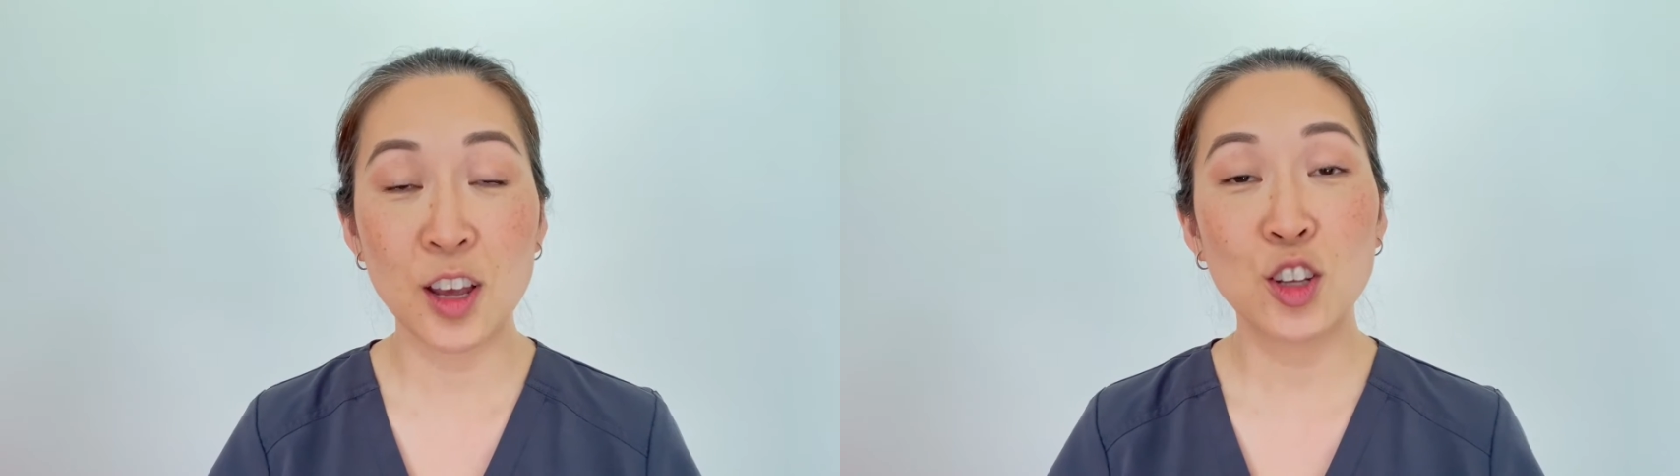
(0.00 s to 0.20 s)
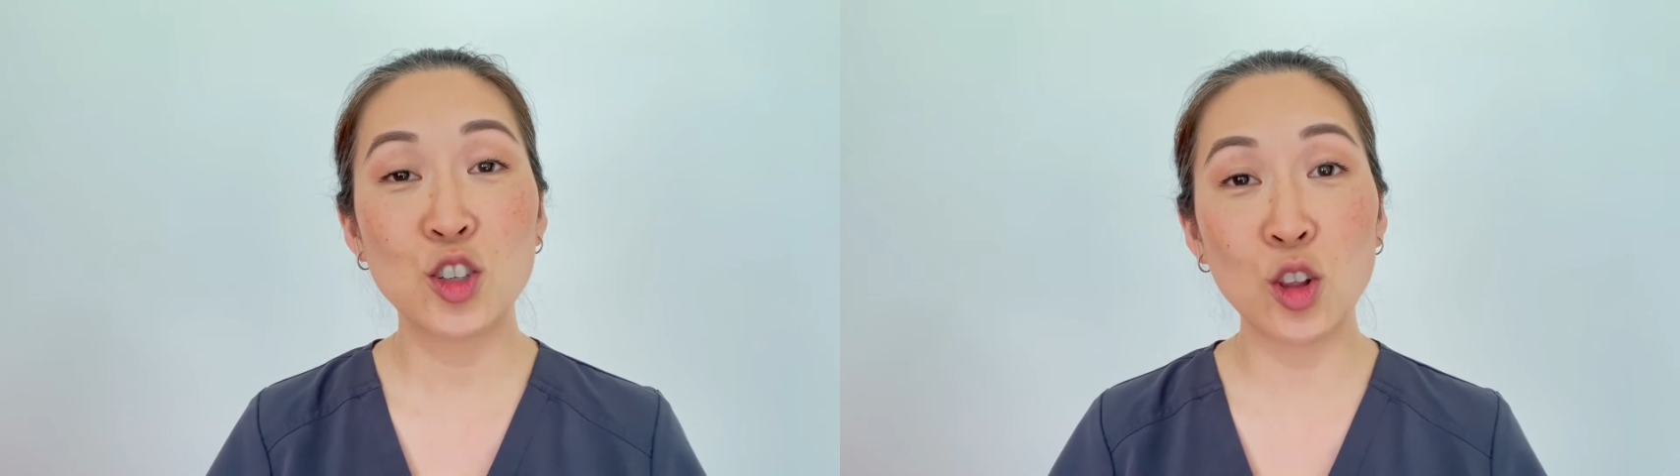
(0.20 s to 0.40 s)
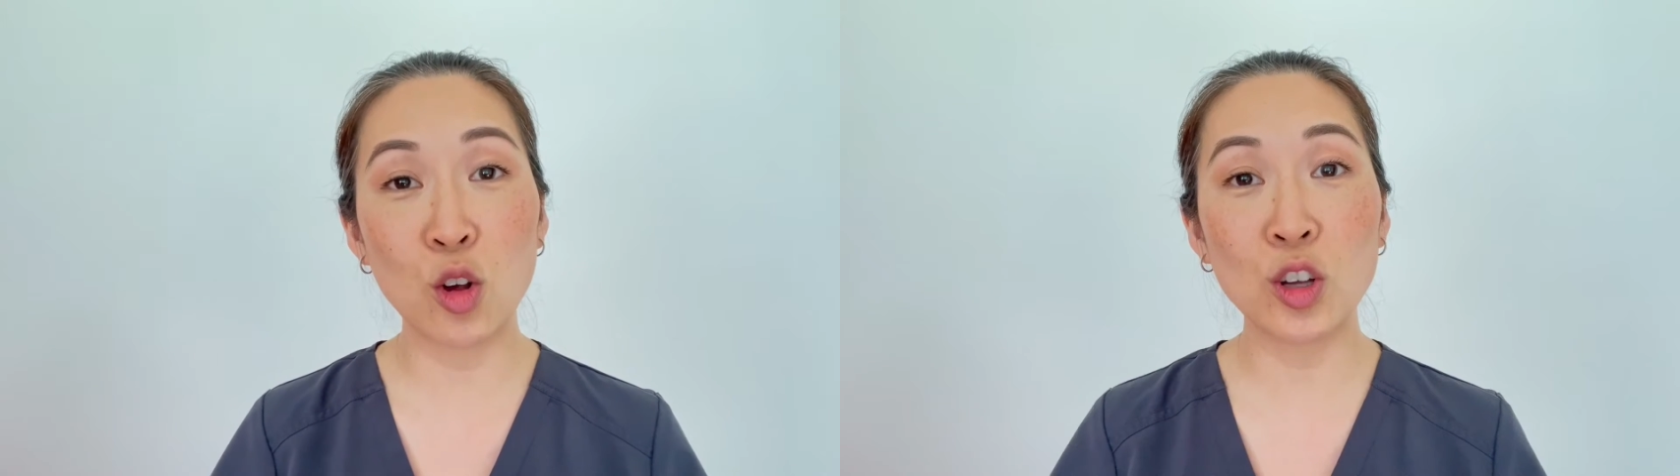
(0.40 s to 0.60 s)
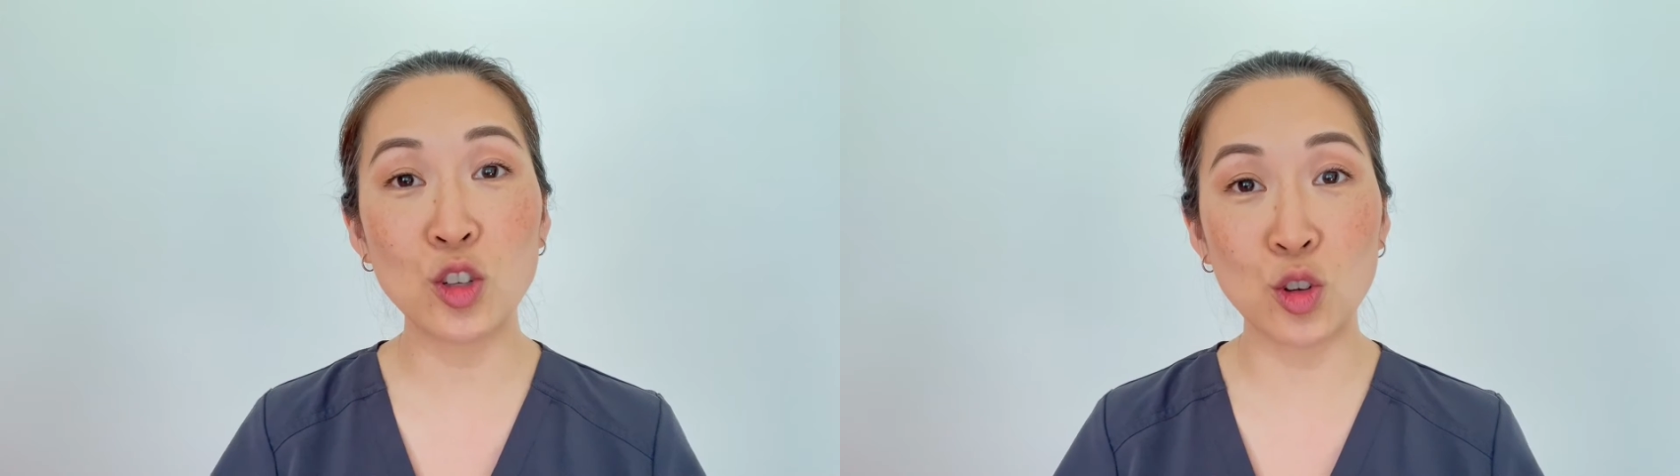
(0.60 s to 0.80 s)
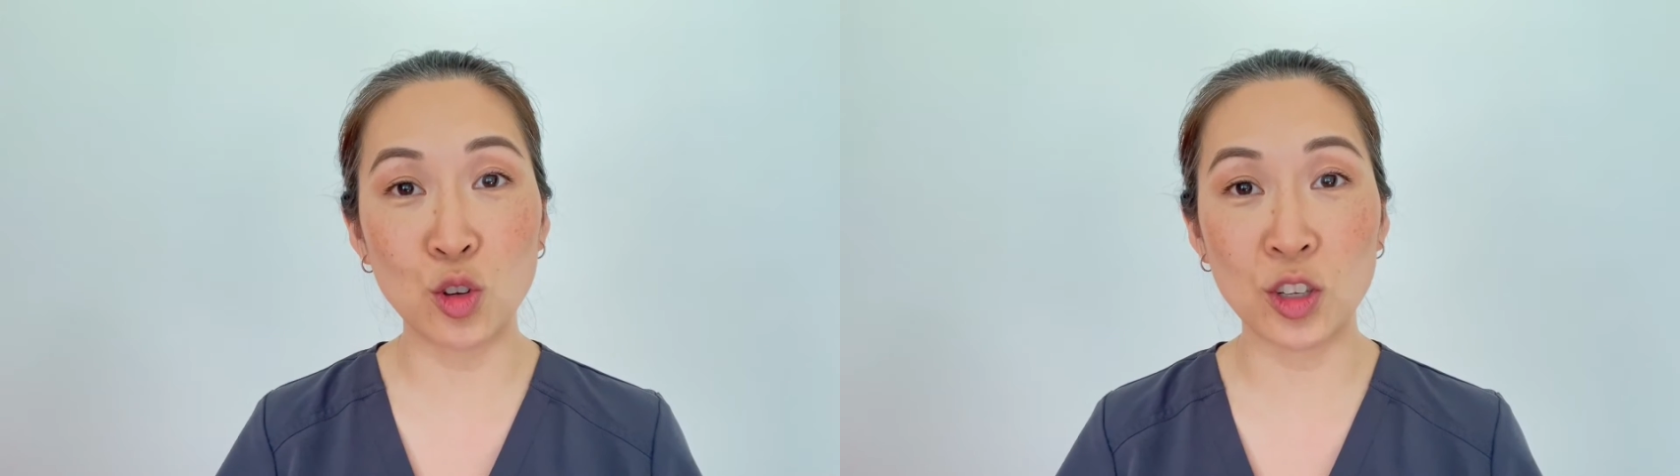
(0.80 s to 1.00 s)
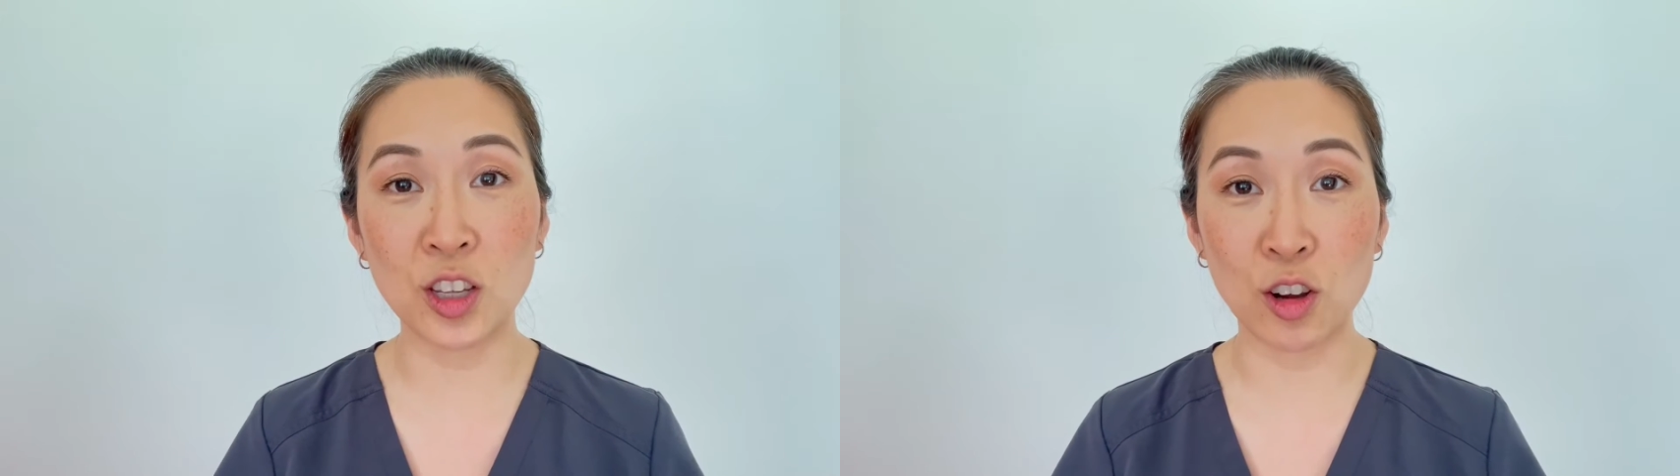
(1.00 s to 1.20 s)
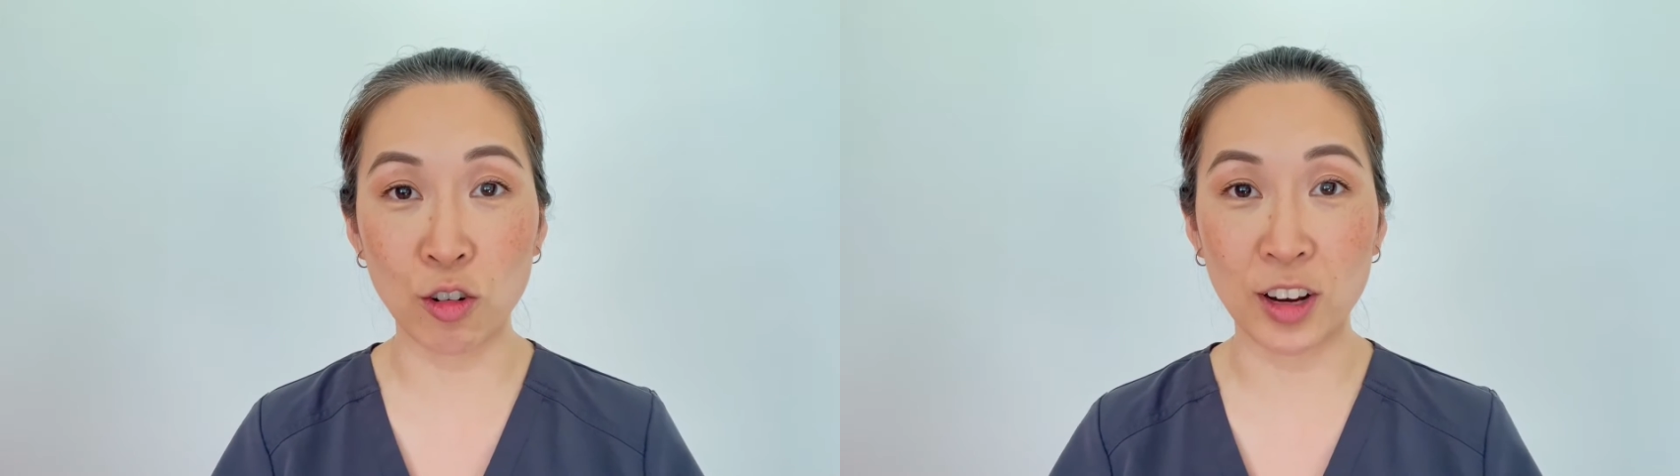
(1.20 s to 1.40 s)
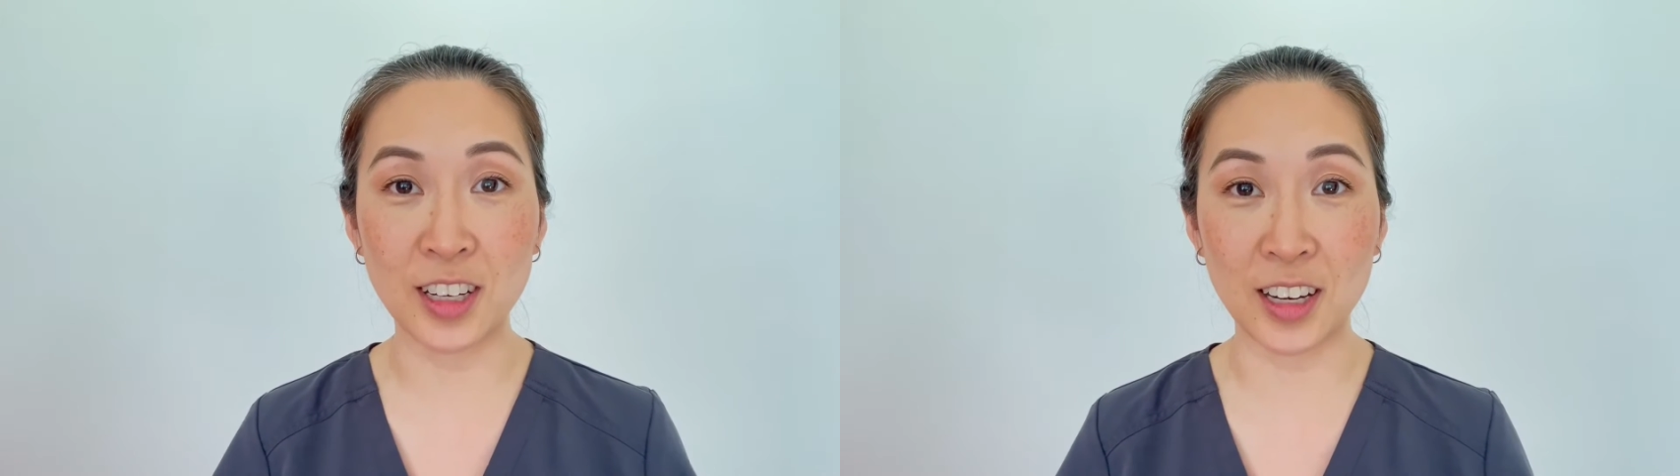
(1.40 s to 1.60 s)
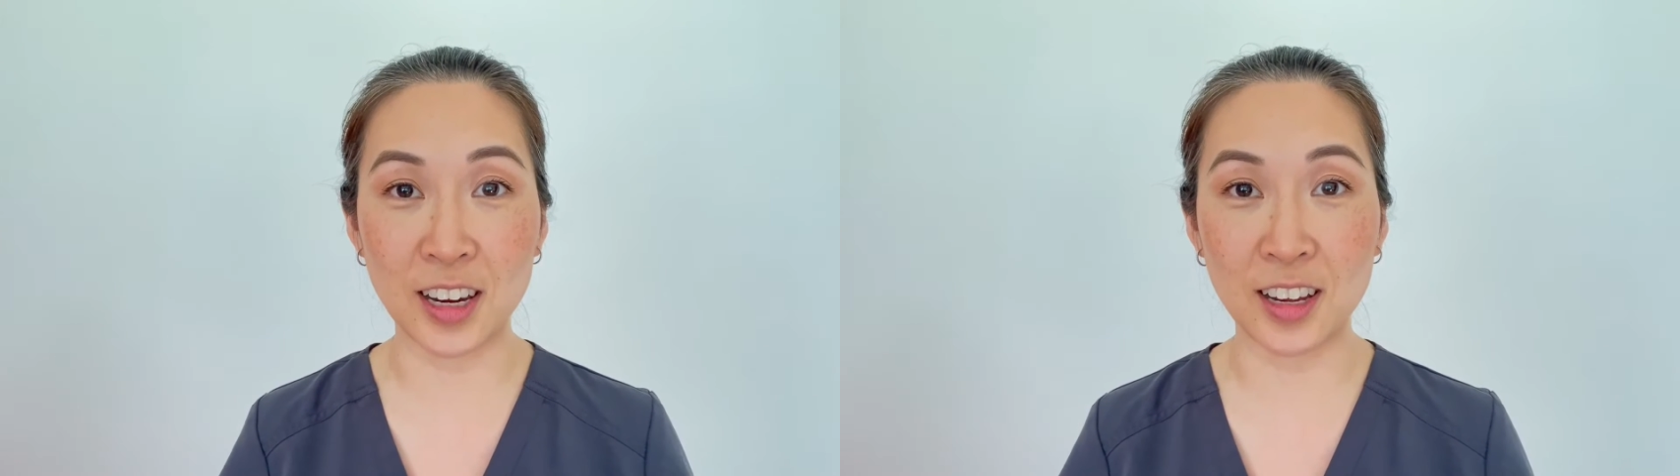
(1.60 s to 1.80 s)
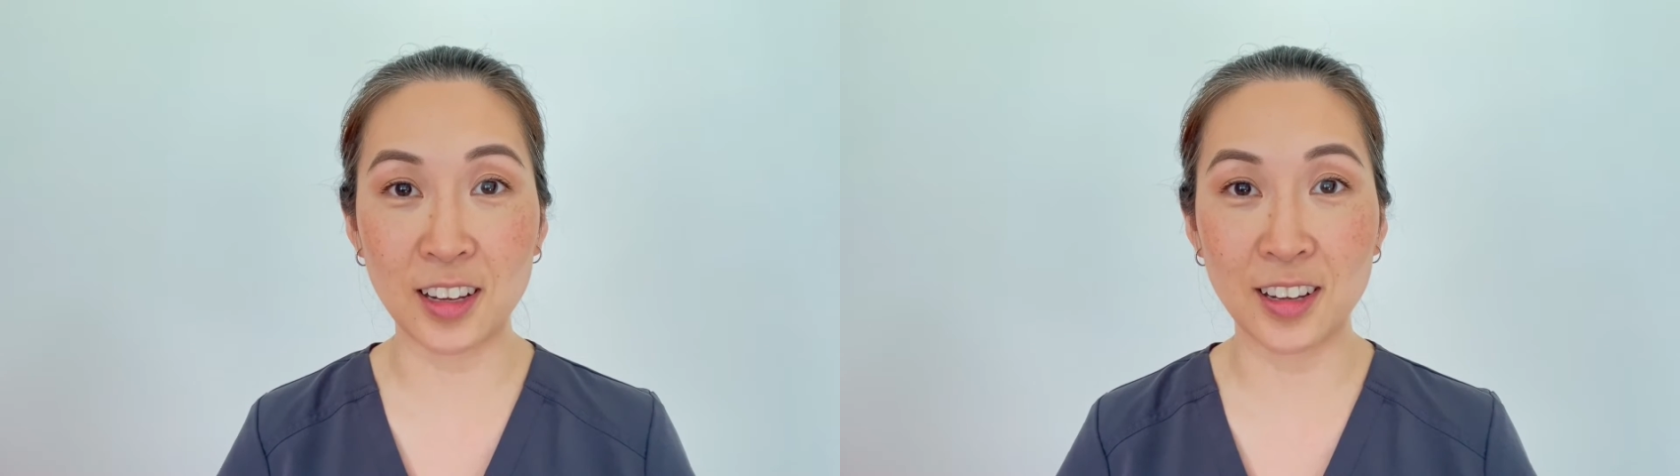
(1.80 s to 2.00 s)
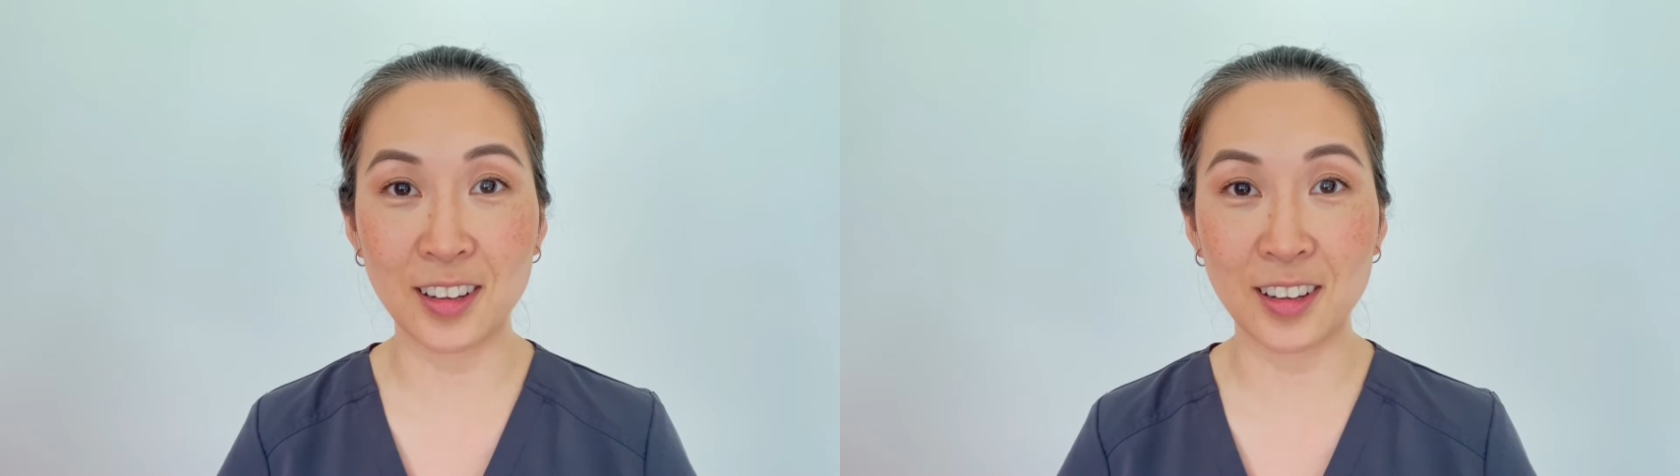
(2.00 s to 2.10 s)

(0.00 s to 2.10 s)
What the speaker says: so long as you're using the correct technique.